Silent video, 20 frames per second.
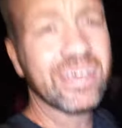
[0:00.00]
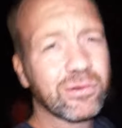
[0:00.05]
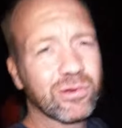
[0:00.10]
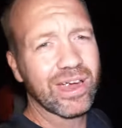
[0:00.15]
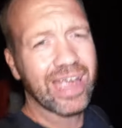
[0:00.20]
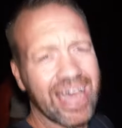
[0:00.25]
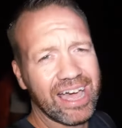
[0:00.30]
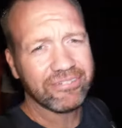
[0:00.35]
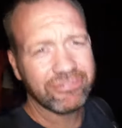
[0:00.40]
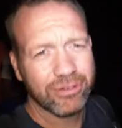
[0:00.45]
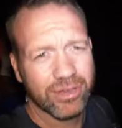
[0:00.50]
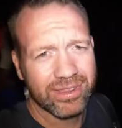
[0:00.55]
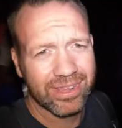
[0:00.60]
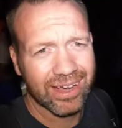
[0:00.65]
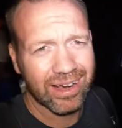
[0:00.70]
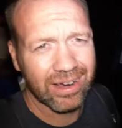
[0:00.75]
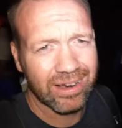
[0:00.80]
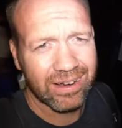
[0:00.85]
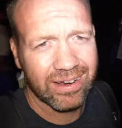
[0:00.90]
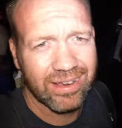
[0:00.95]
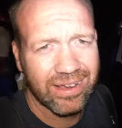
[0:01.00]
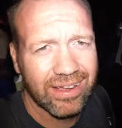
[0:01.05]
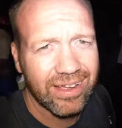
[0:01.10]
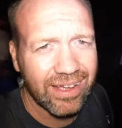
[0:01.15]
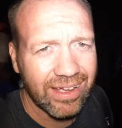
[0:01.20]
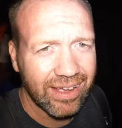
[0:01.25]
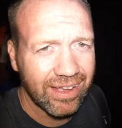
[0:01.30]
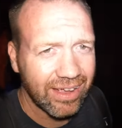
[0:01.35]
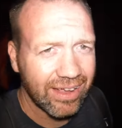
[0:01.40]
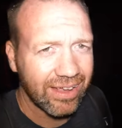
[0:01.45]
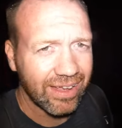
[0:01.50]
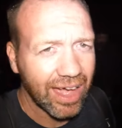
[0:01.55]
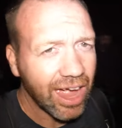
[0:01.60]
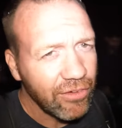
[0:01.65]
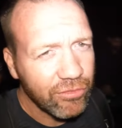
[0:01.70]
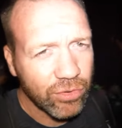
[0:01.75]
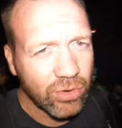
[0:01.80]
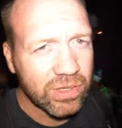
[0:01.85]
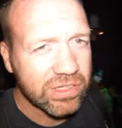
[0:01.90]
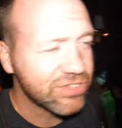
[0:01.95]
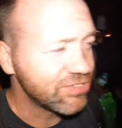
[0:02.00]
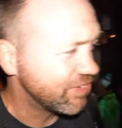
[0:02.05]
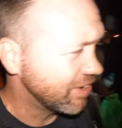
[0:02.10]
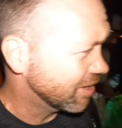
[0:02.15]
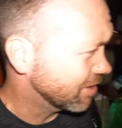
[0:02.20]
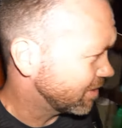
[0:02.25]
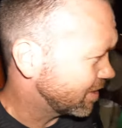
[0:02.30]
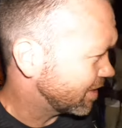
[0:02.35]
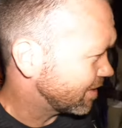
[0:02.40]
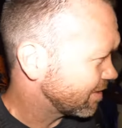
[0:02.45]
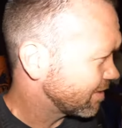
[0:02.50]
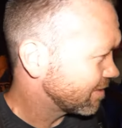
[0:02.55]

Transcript: we're halfway there. Everyone's feeling it.